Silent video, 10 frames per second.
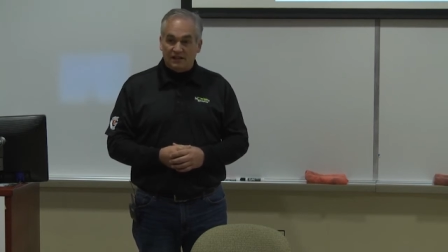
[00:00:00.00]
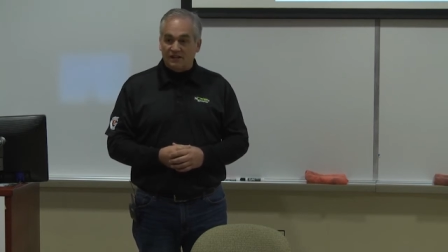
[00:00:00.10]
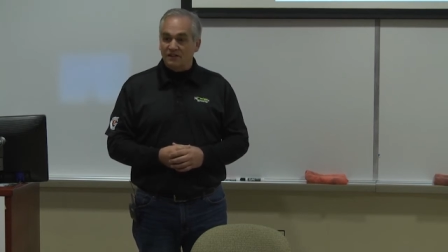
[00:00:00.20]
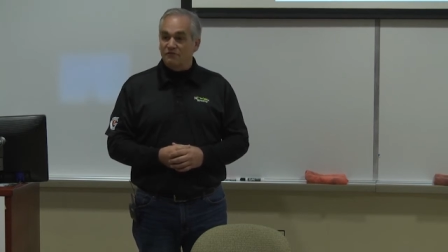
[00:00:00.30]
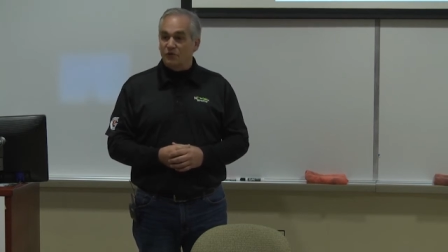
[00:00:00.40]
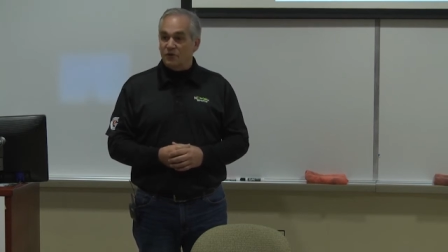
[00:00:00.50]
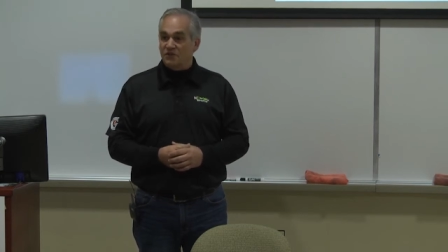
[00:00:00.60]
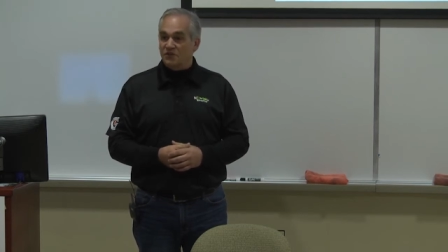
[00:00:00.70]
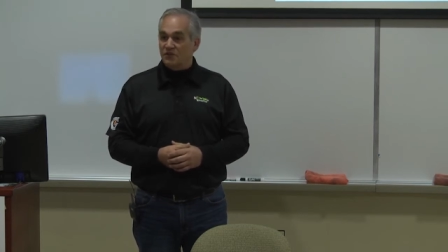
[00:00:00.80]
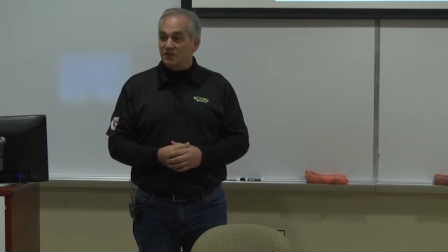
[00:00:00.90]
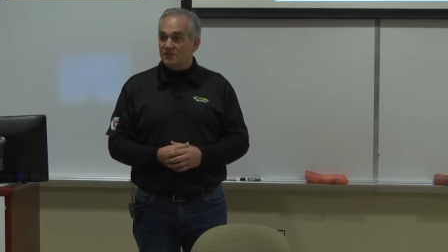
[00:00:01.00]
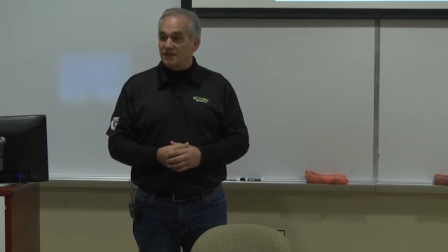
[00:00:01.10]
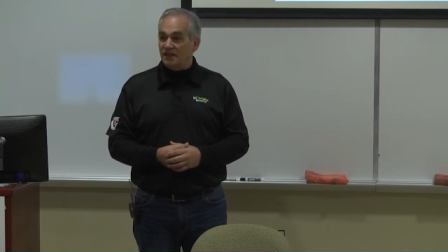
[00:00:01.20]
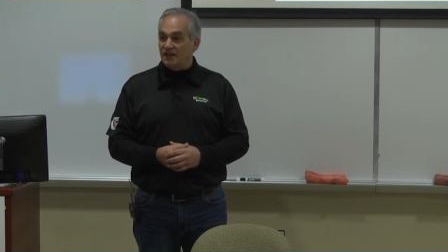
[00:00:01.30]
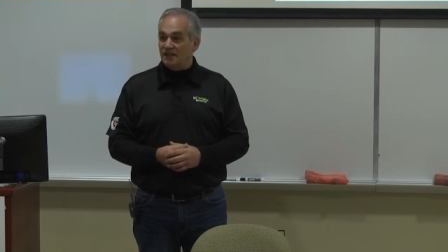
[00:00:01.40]
I think fortitude is
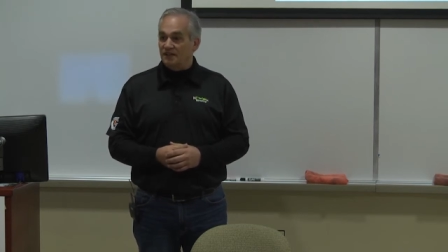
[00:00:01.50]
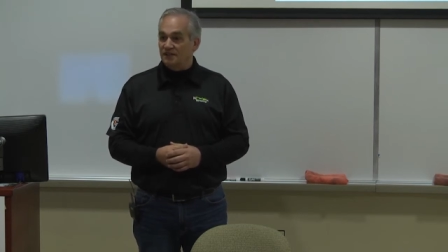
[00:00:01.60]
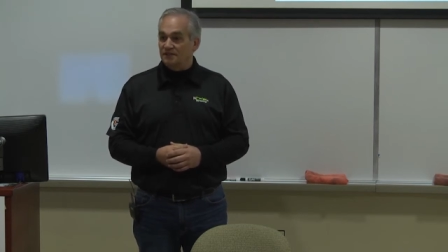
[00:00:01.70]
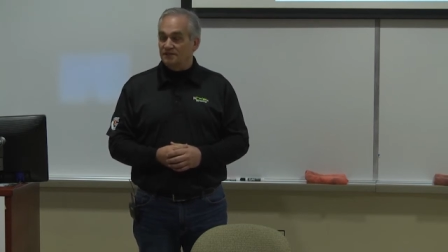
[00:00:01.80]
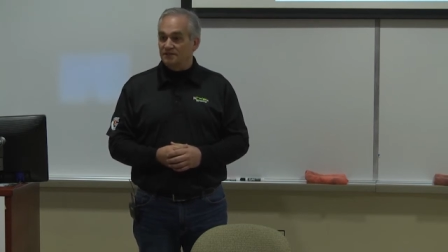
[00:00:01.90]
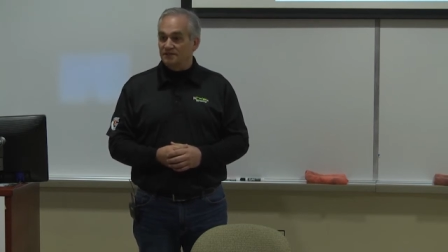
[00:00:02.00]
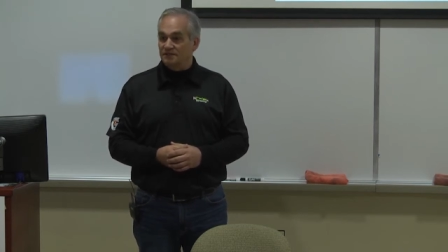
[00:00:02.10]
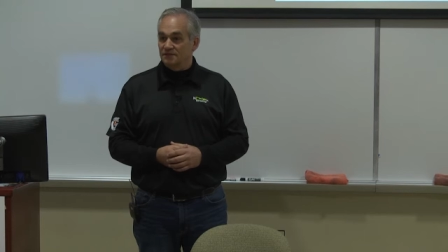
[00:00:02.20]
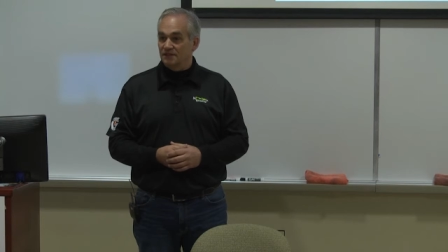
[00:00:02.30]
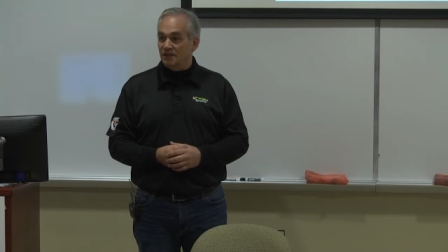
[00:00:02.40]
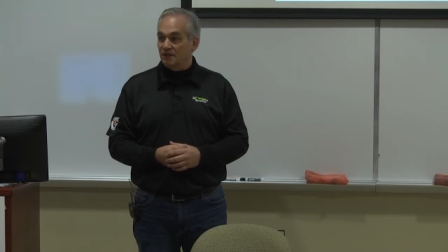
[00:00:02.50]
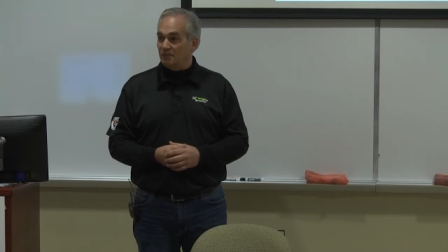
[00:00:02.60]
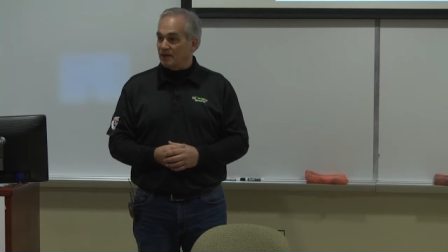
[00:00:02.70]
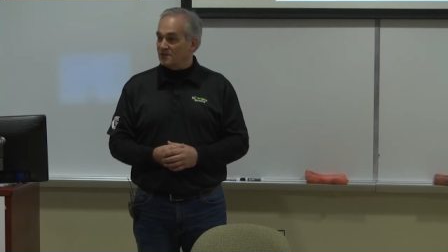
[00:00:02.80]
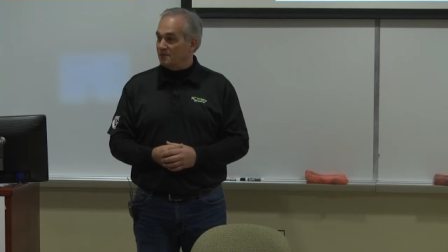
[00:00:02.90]
a uh,
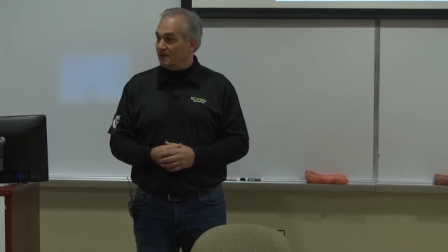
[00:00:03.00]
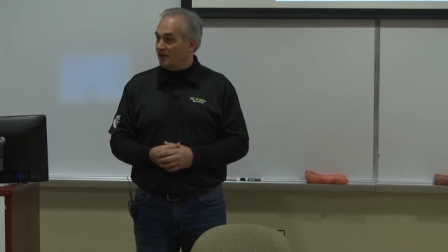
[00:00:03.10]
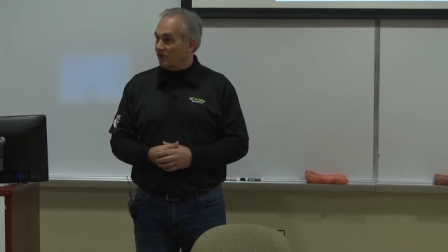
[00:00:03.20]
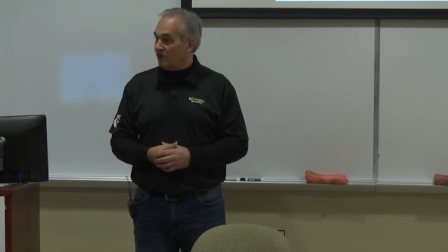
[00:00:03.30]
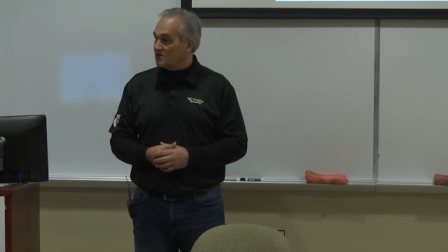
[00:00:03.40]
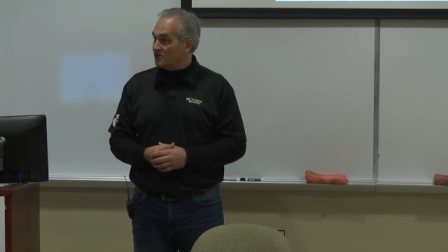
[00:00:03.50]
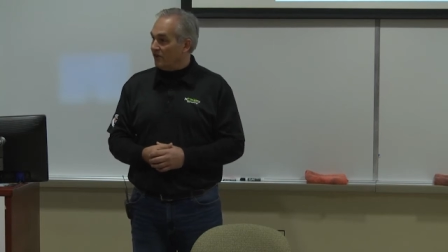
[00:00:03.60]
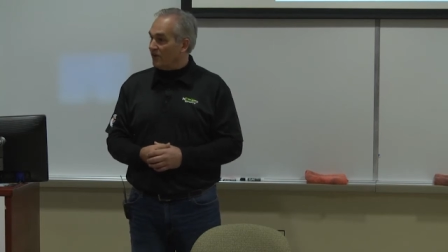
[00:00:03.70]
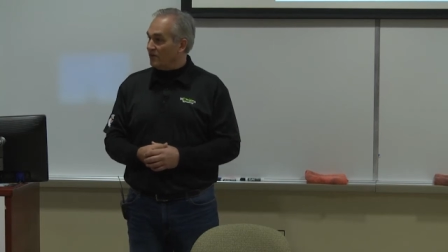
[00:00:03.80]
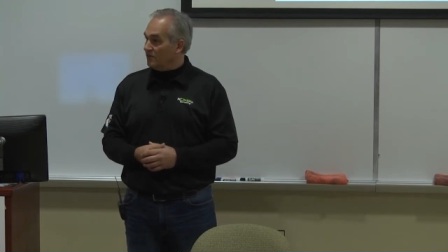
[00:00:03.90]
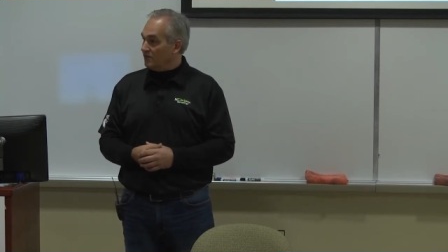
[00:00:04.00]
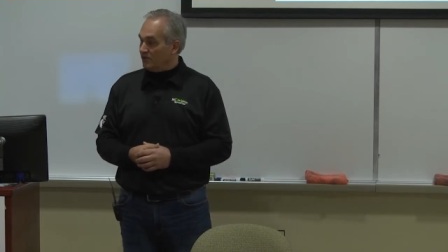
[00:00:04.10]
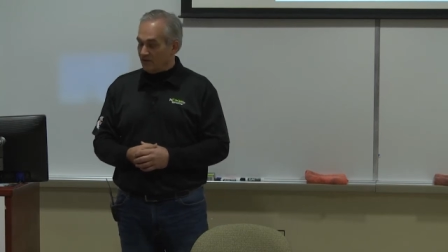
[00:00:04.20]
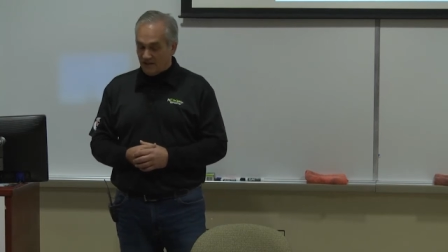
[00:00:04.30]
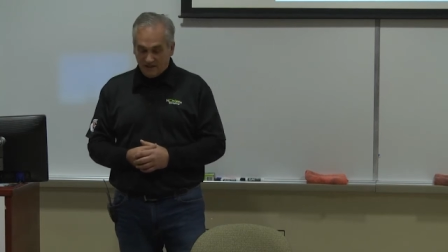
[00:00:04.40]
possibly a lost art
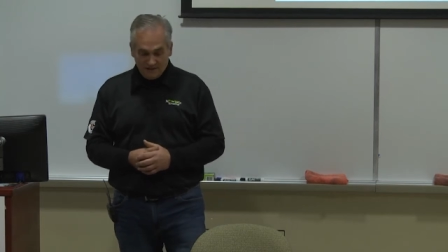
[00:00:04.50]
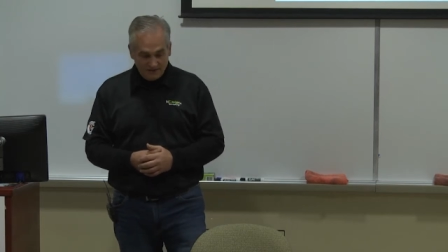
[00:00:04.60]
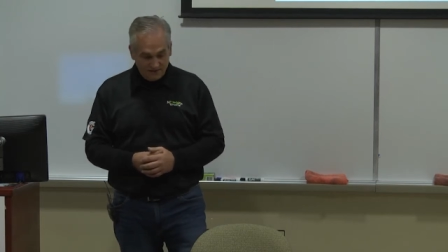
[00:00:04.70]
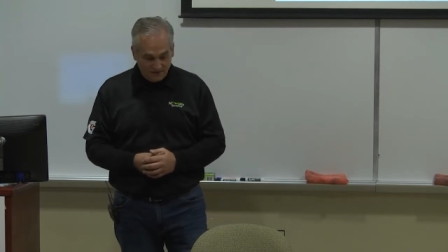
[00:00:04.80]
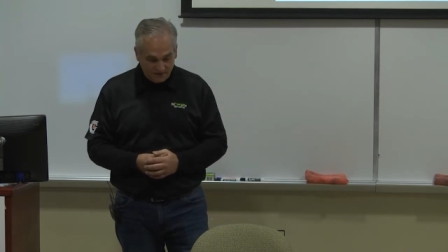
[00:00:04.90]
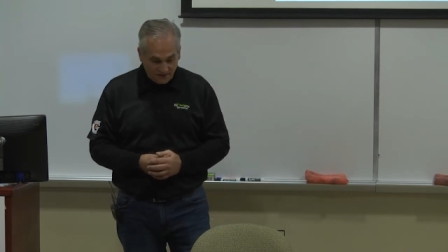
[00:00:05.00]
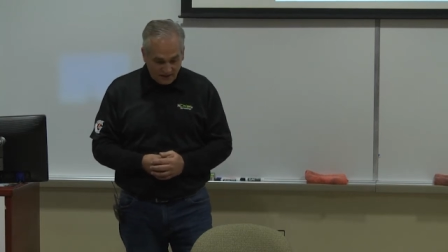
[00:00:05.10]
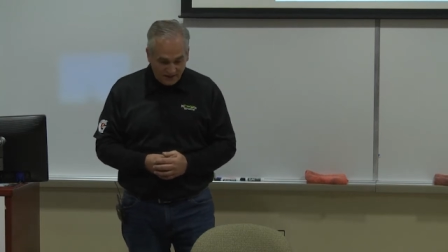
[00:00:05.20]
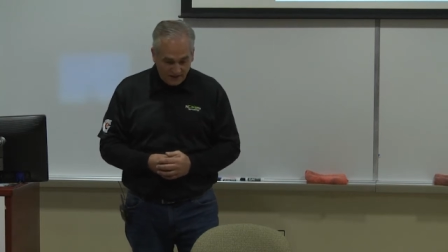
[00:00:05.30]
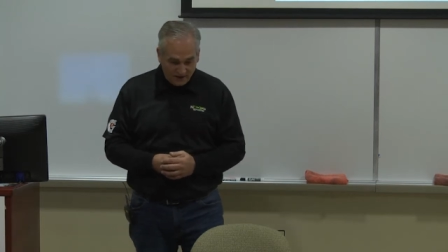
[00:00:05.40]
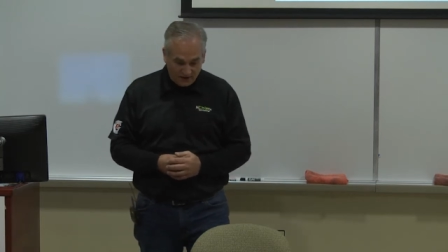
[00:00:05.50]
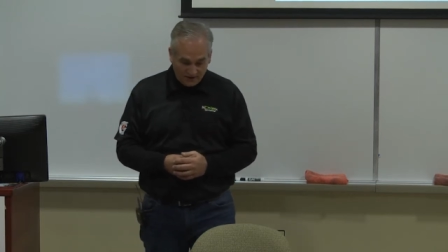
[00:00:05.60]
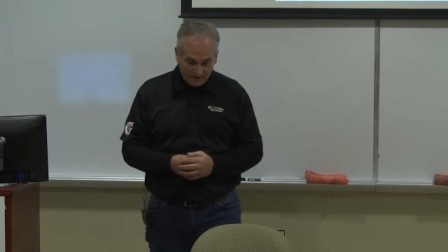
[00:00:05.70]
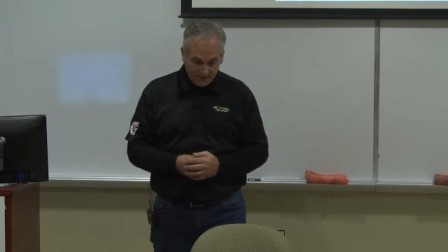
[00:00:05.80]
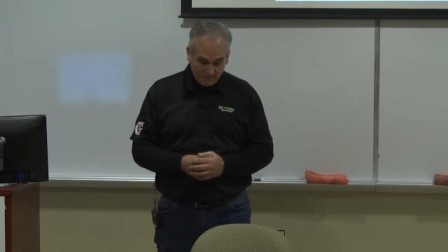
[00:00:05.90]
or a, a declining art.